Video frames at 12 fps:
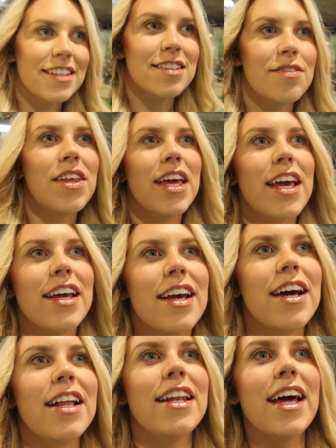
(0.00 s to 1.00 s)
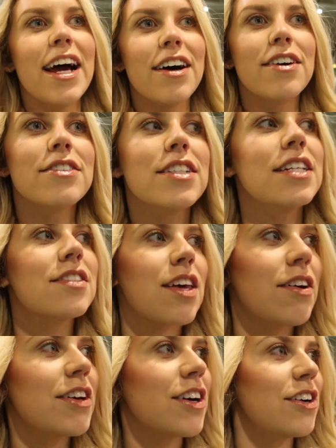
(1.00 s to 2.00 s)
Something loud is
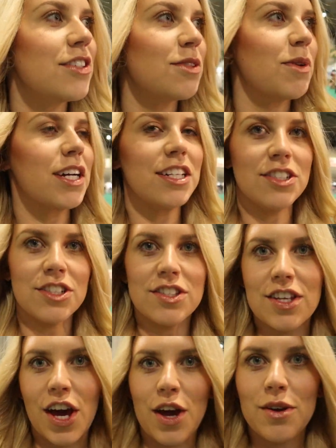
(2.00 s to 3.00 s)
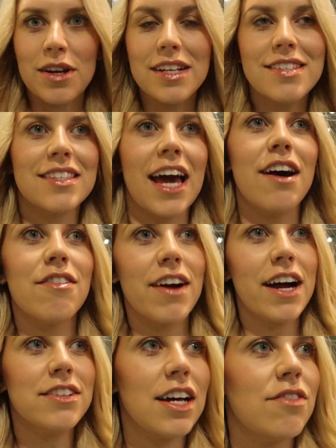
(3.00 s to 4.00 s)
going on, so we're going to just go scout
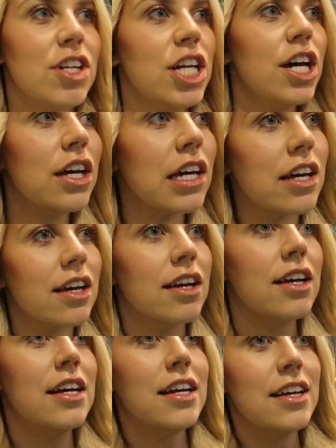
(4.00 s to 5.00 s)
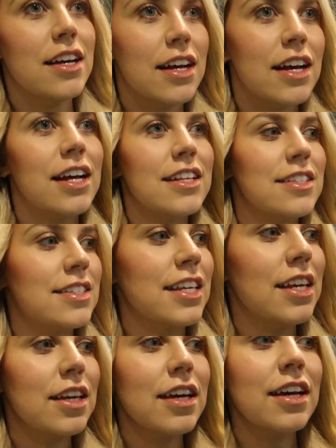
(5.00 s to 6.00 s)
around, have a look,
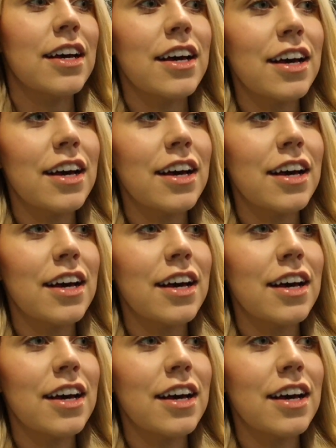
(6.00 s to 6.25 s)
and see